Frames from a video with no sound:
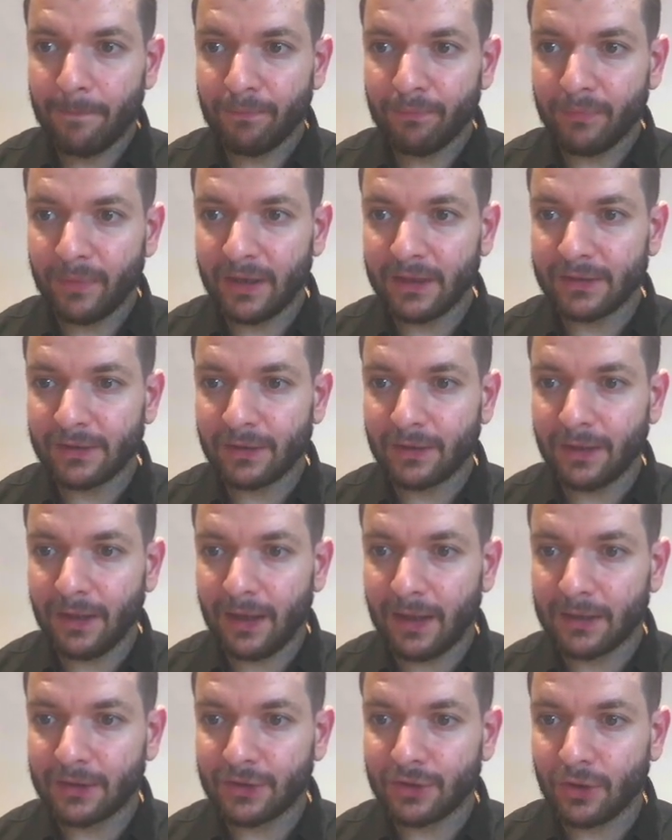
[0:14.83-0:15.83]
based on
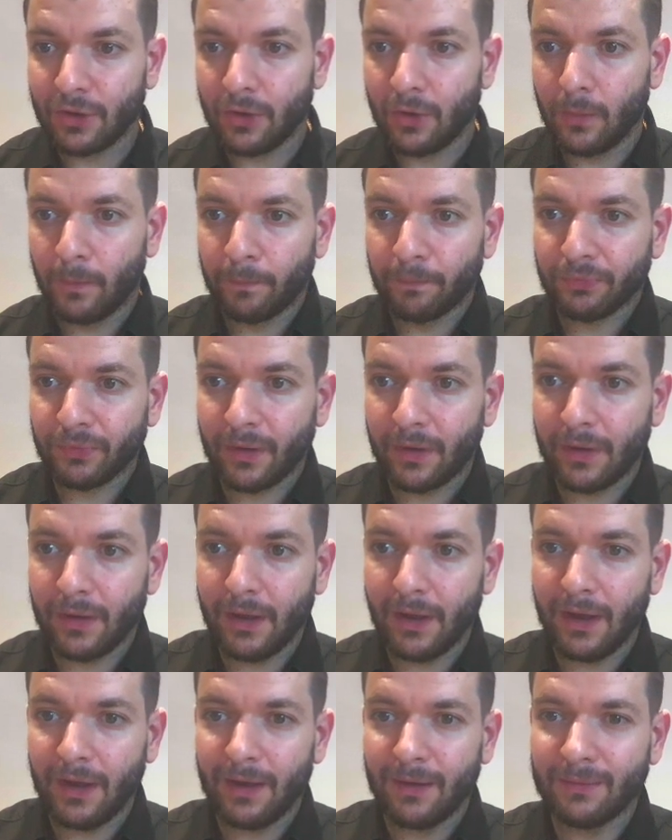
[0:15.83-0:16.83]
that. So
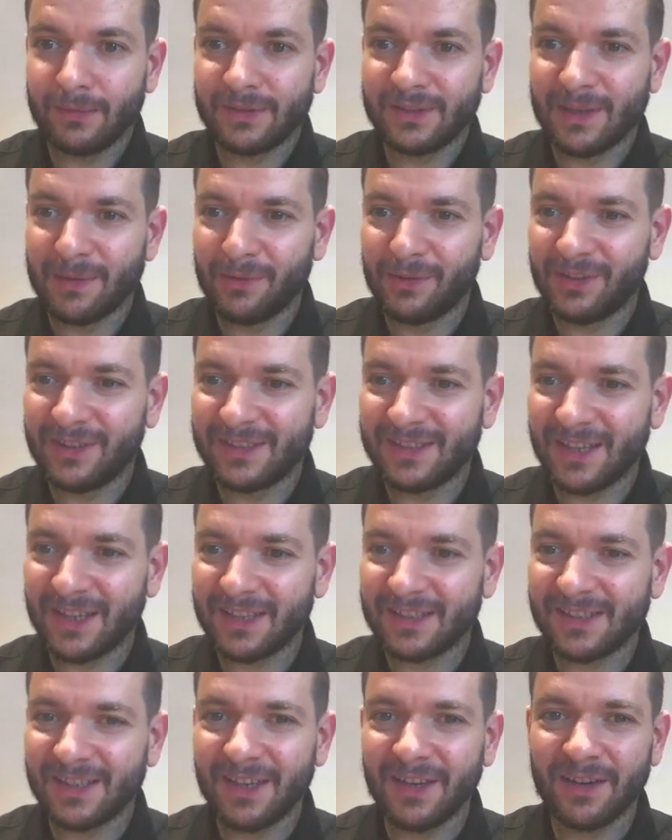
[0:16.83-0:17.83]
uh, some of the
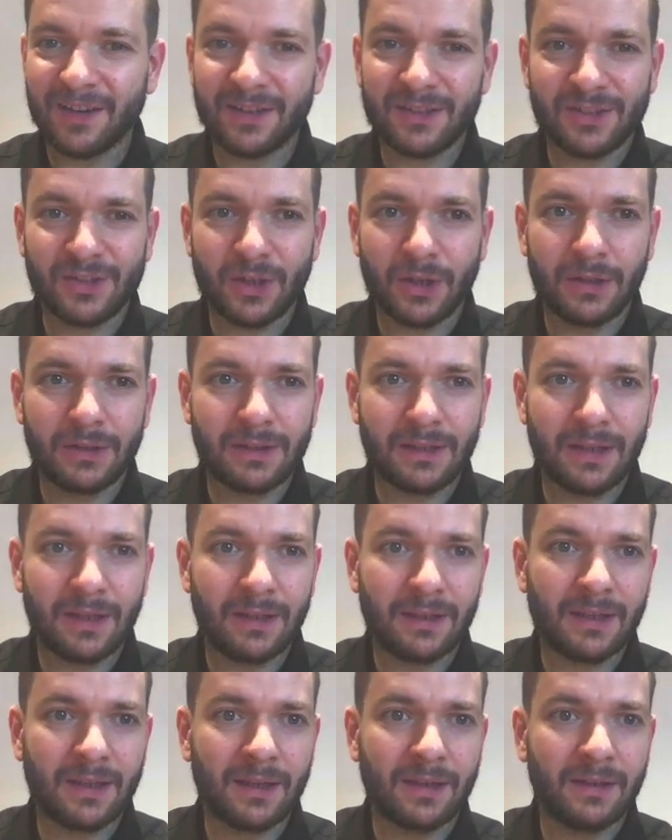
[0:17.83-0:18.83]
things here, so it,
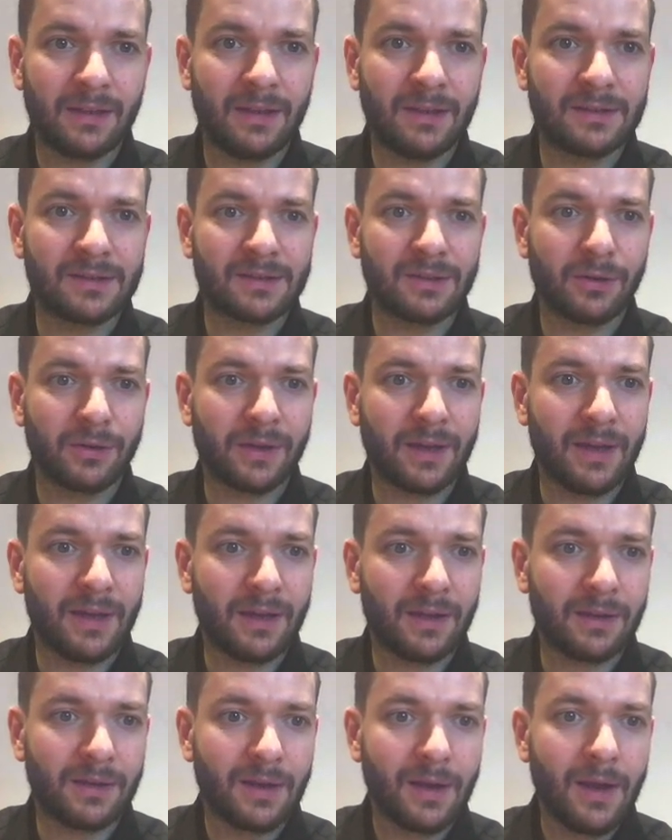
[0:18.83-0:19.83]
it can it's
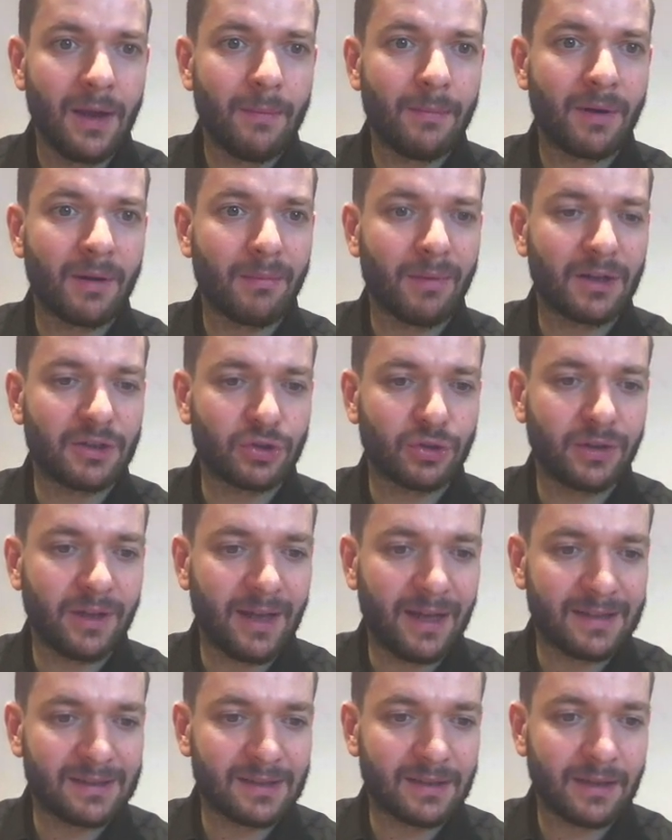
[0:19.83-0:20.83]
located pretty much on the
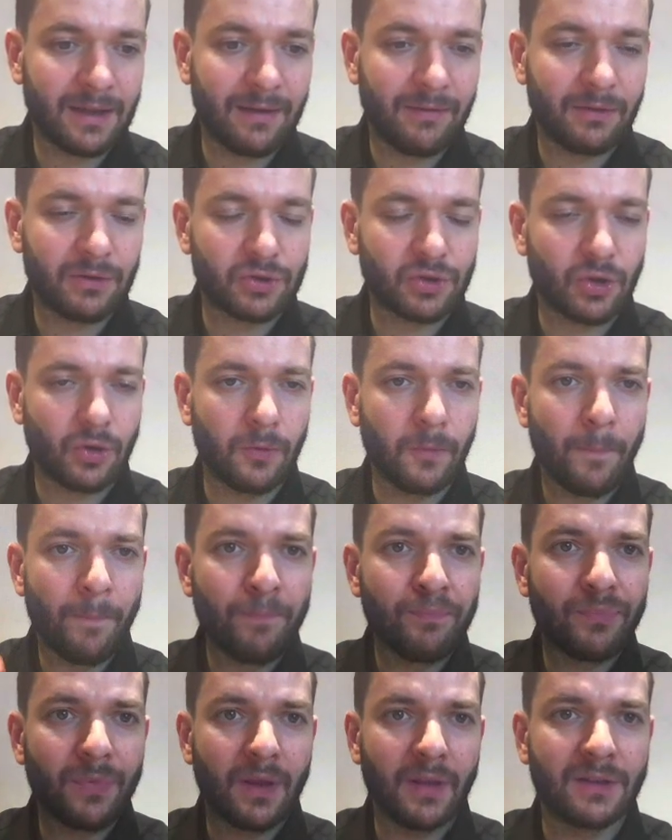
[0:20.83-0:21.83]
ad set level. So
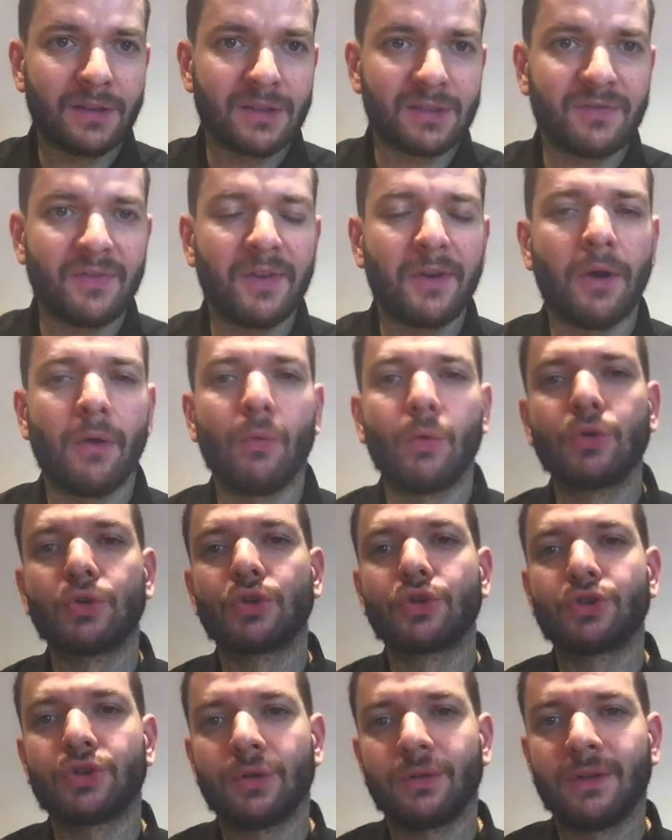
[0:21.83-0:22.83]
in this video I want
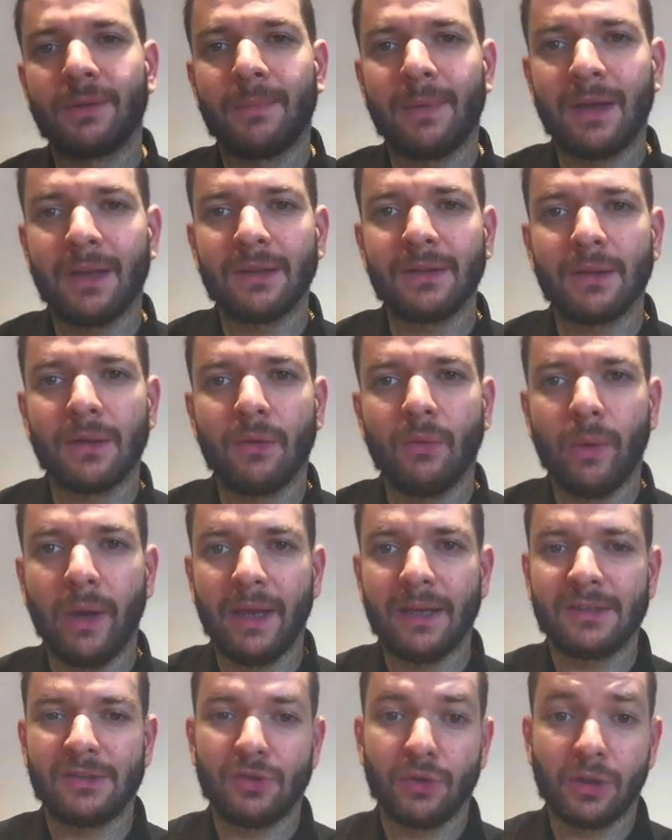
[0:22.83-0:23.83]
to show the main
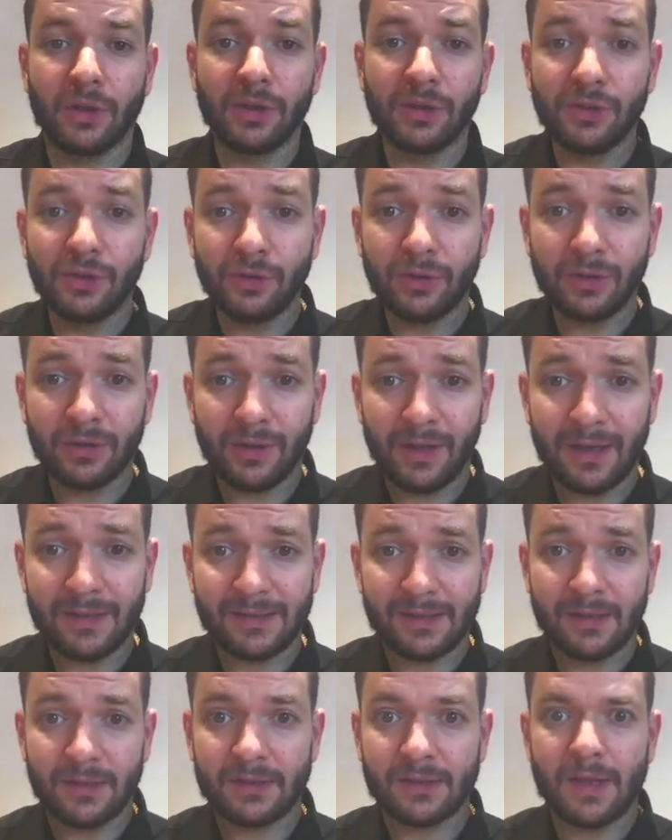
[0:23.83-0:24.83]
ways you can
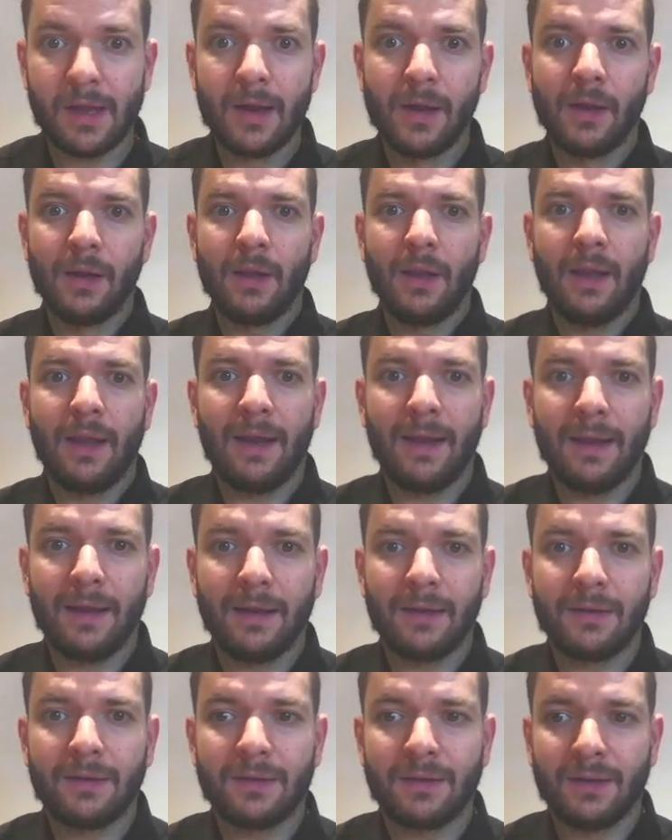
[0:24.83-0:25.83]
utilize this
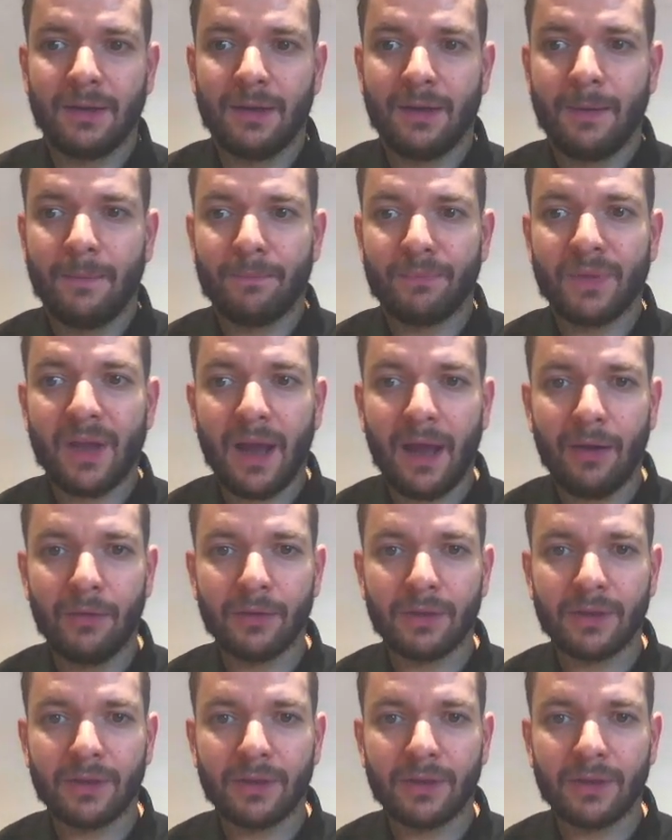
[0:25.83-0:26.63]
and um, how you